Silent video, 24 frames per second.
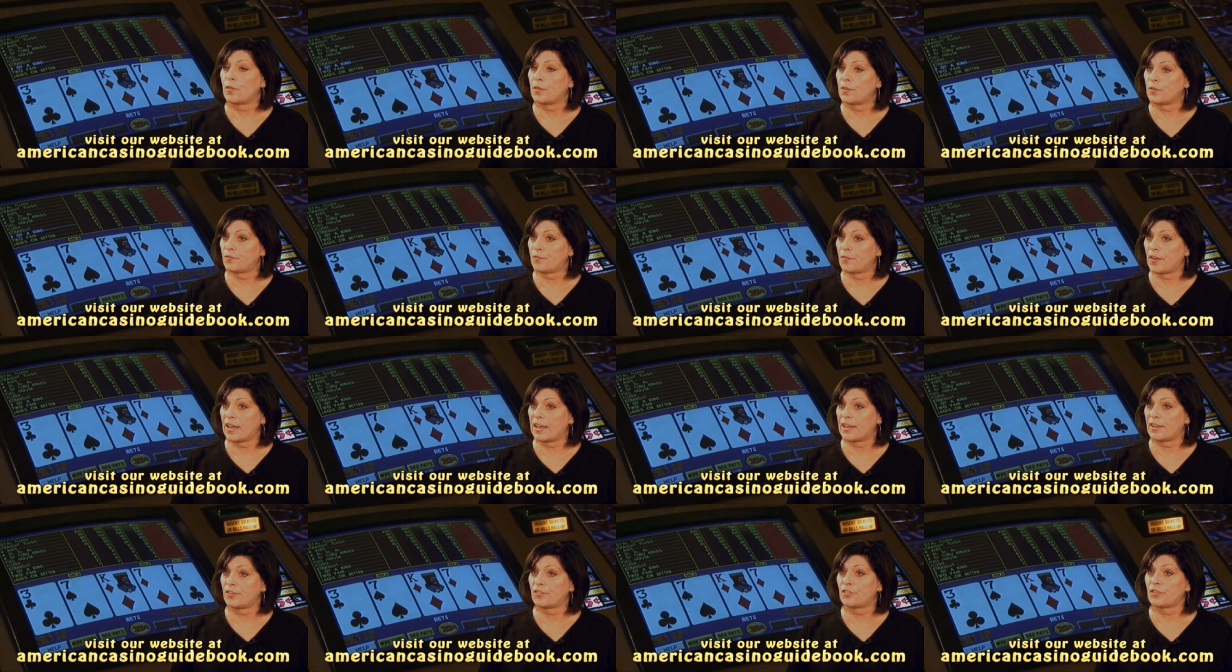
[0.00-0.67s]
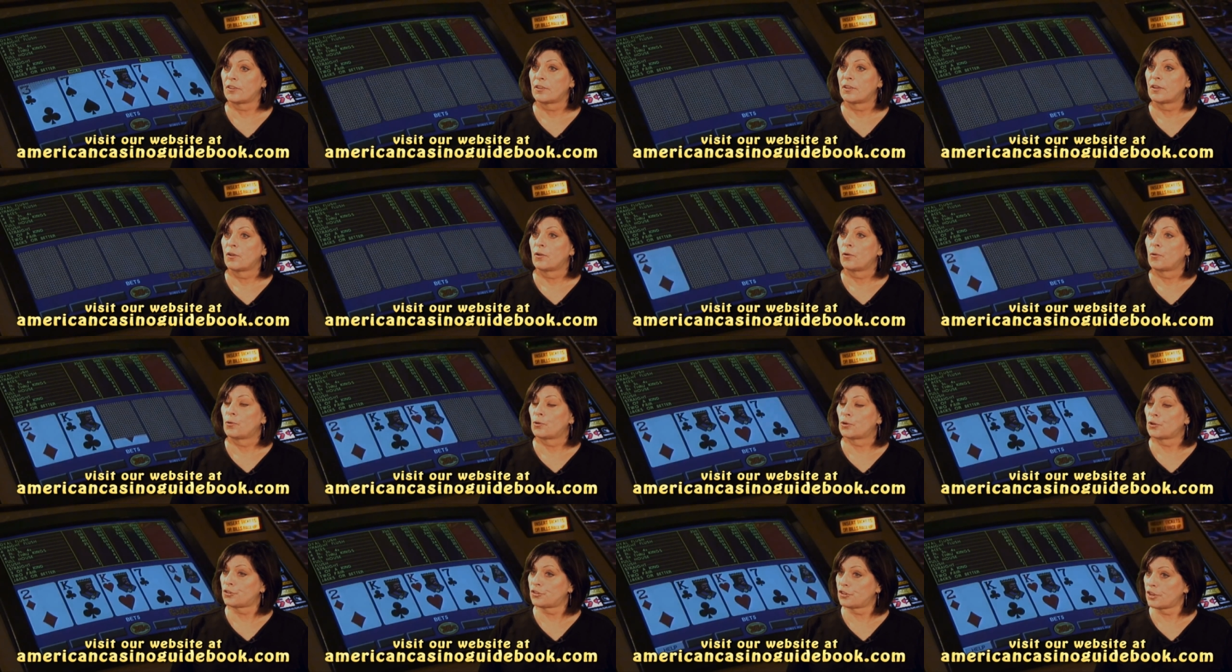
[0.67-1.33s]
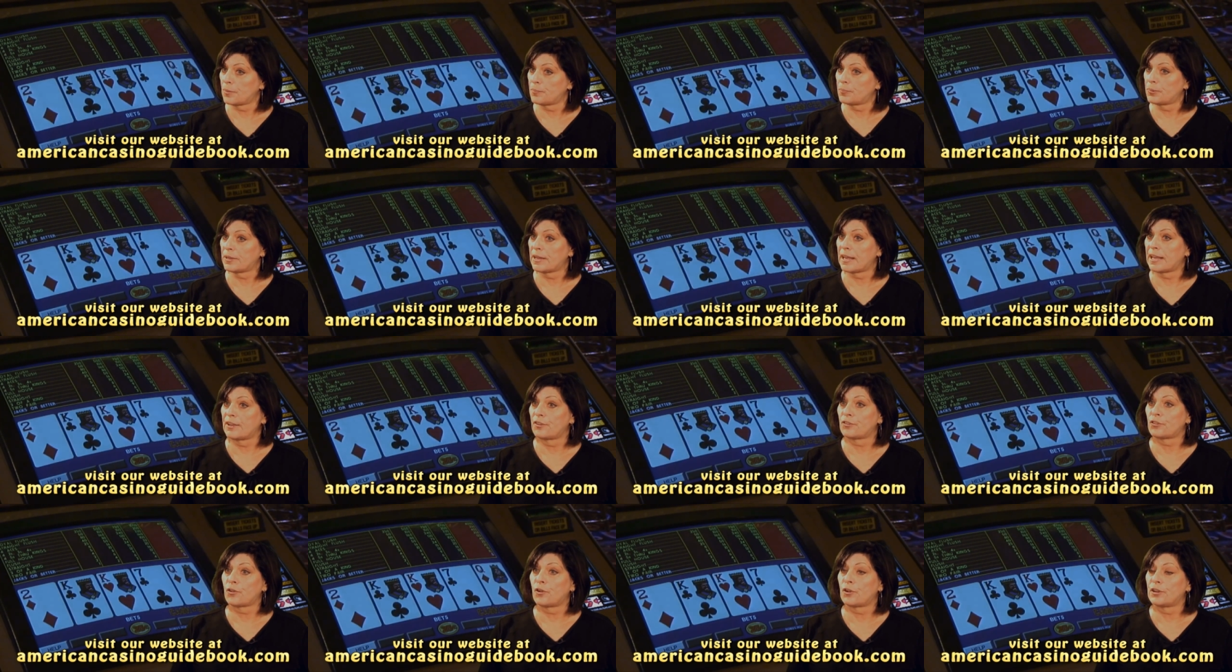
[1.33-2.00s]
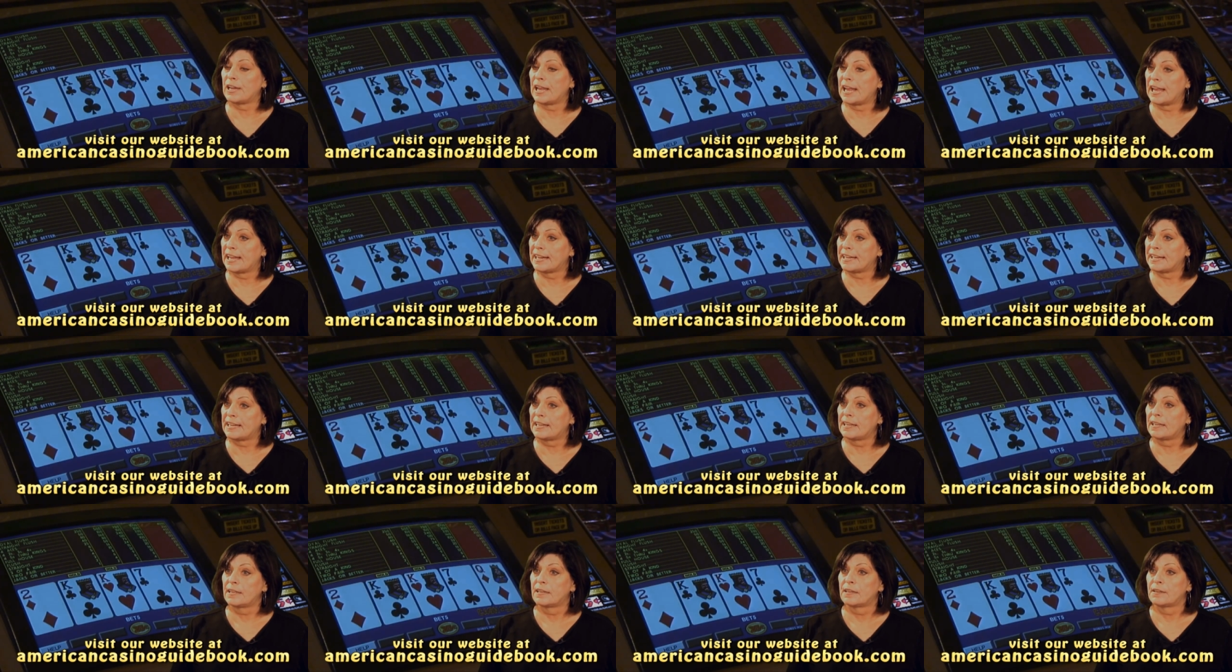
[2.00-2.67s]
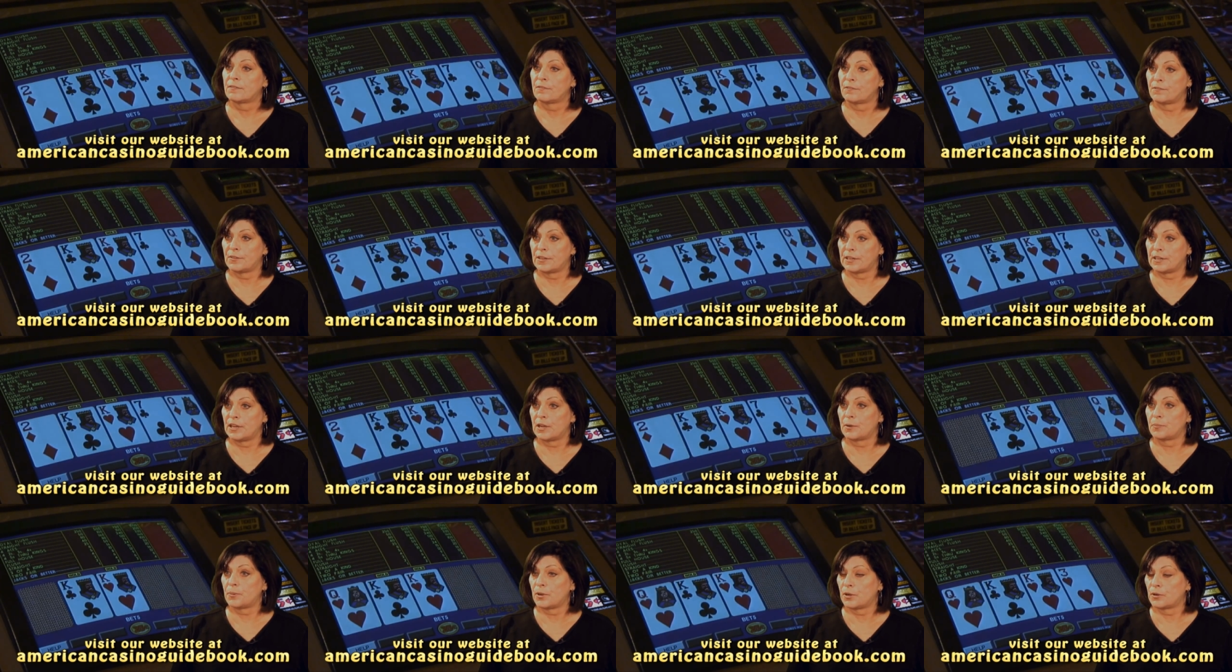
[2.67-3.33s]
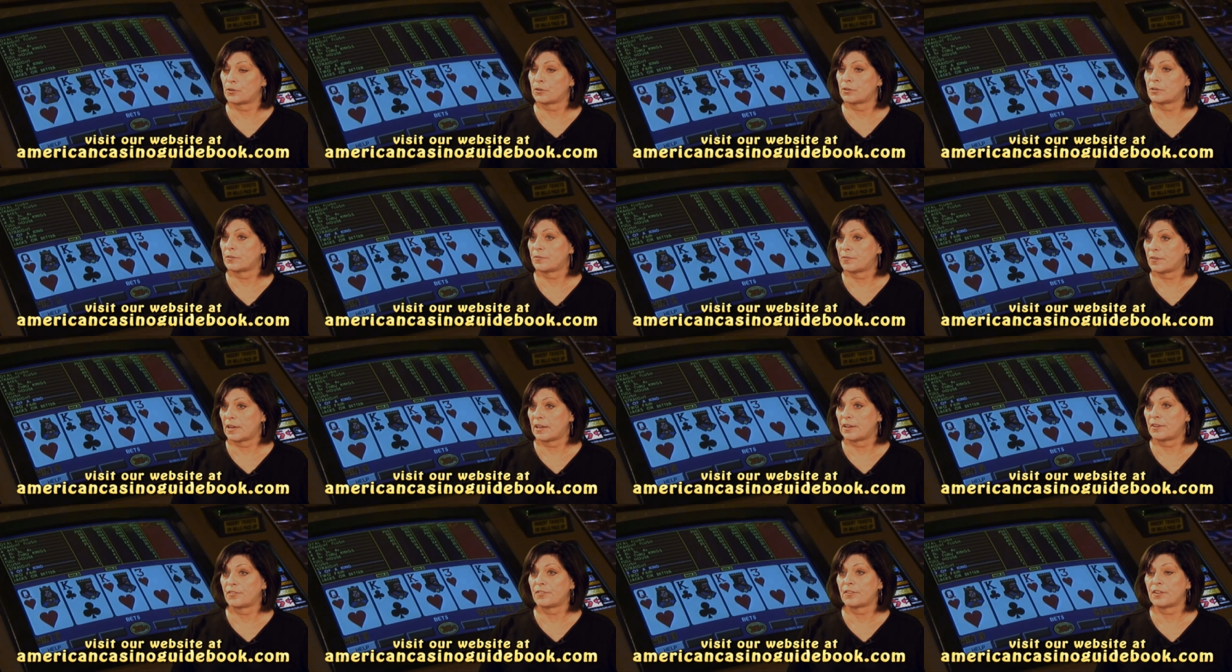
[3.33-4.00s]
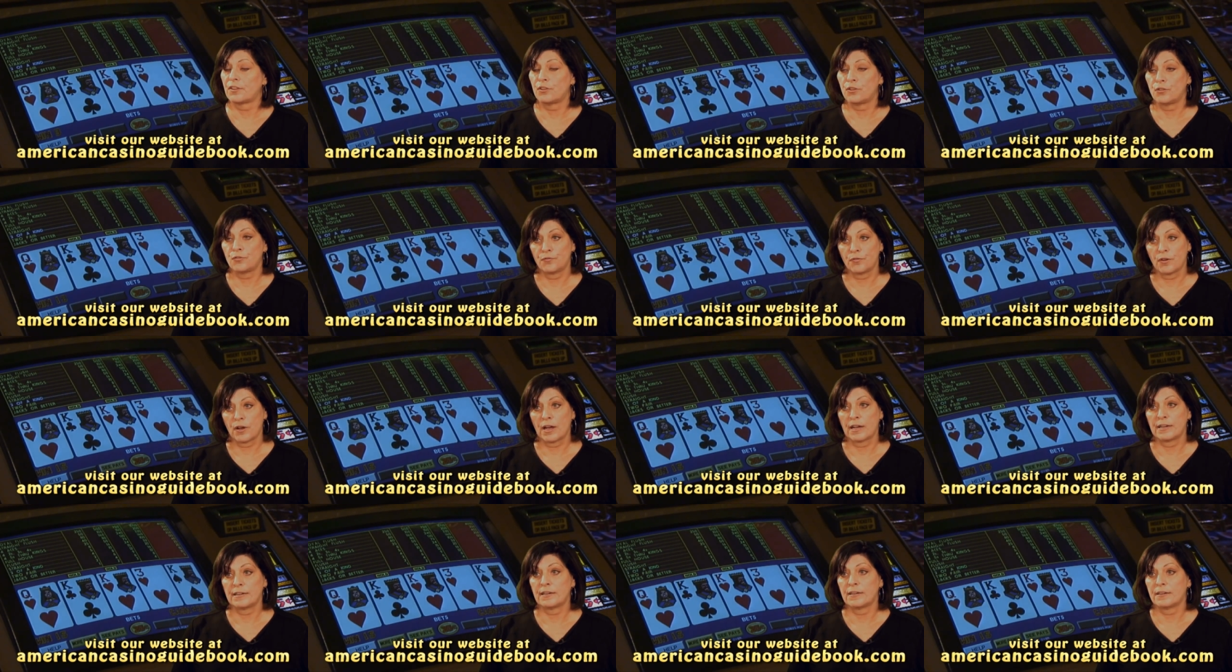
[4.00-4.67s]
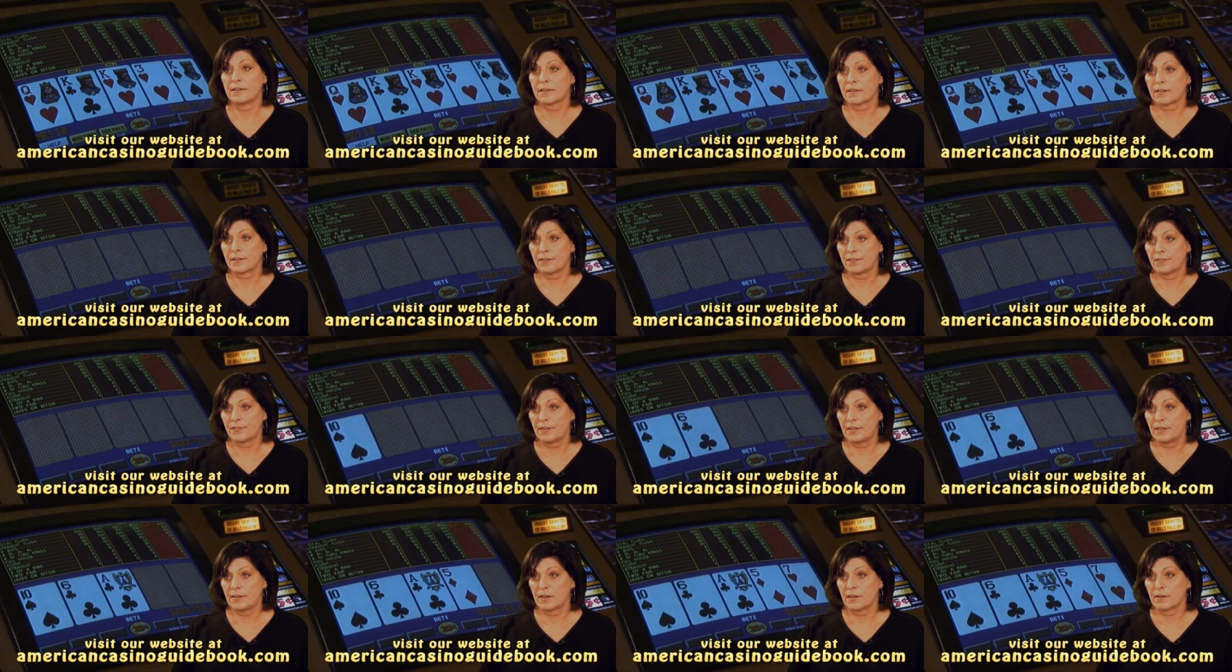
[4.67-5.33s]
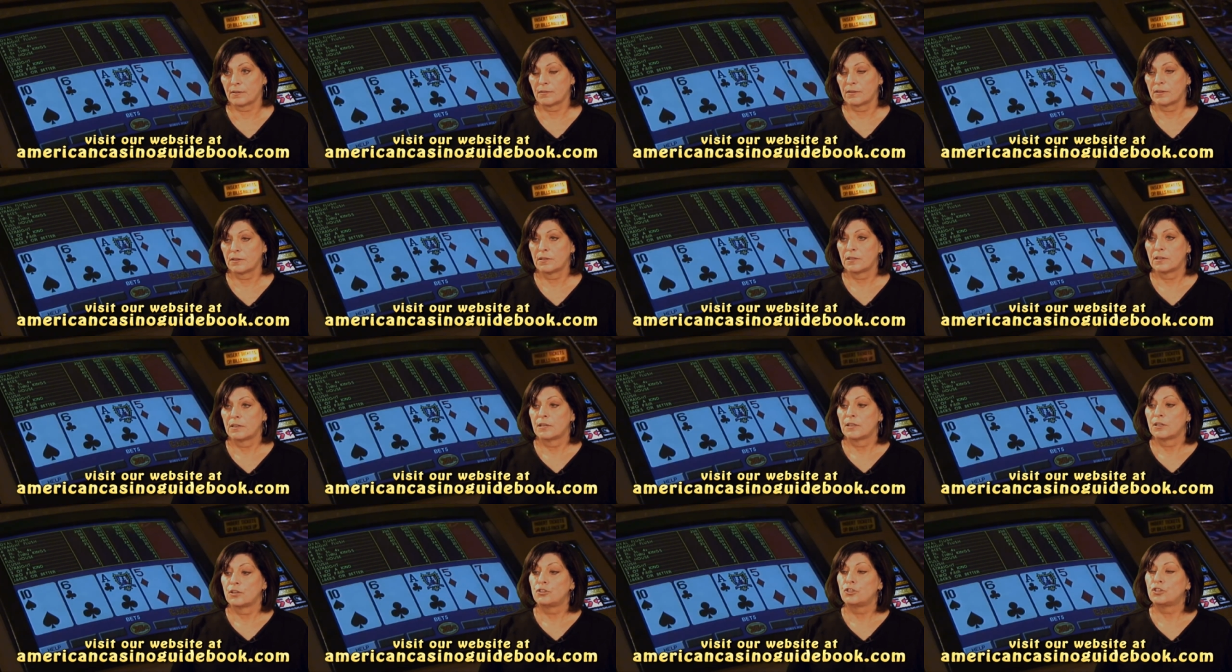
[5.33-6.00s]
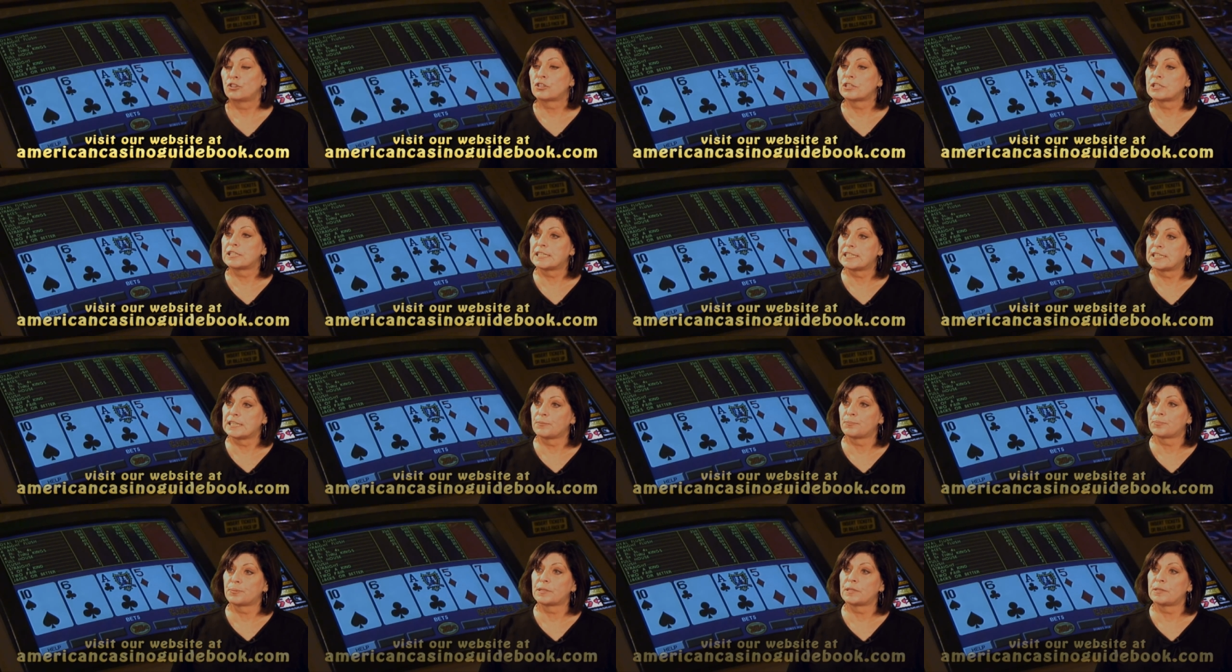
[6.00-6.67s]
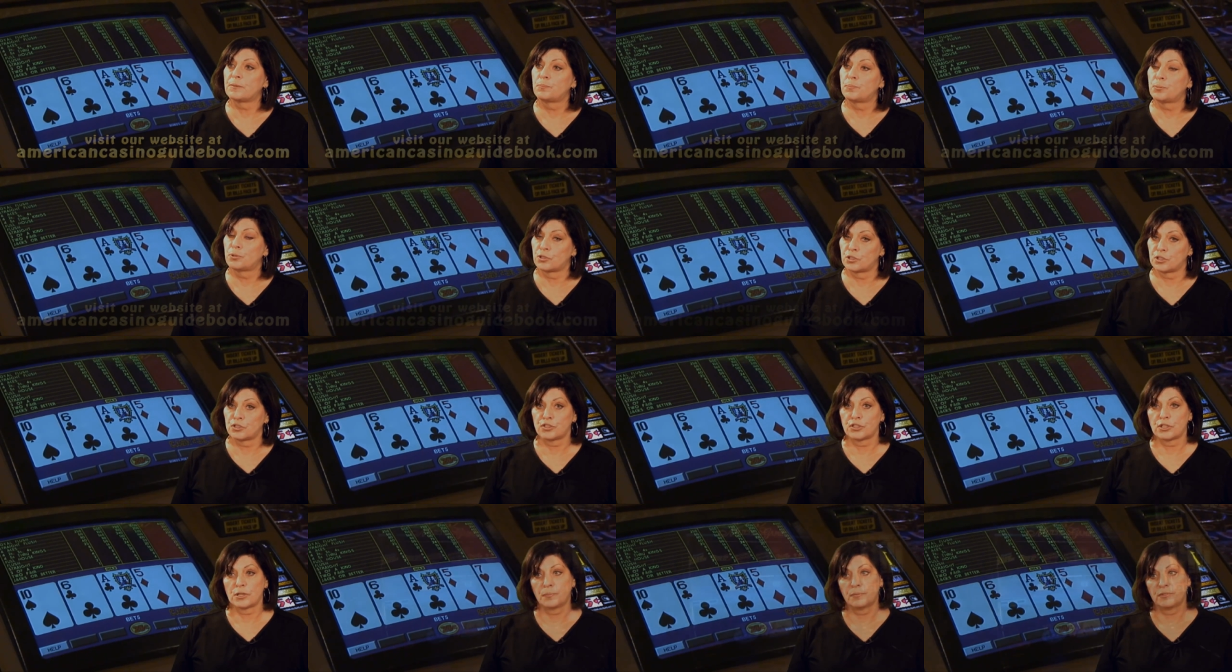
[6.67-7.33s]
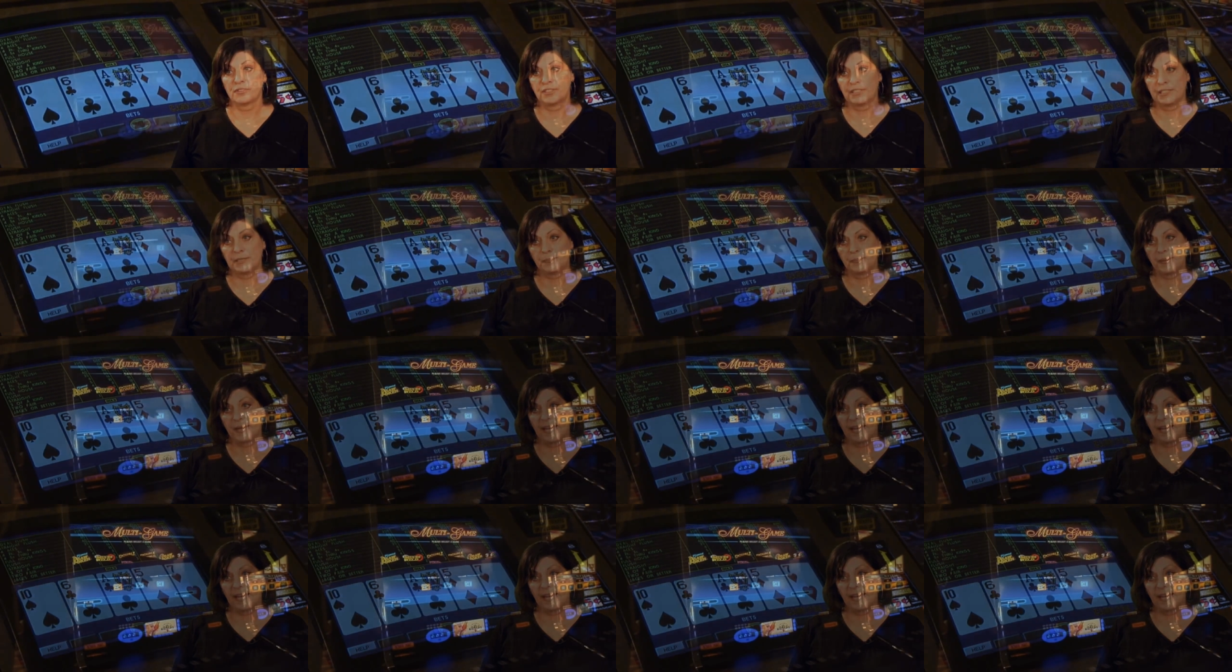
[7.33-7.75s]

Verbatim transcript: on the face or someplace on any video poker device that you find in a casino. You can simply push the See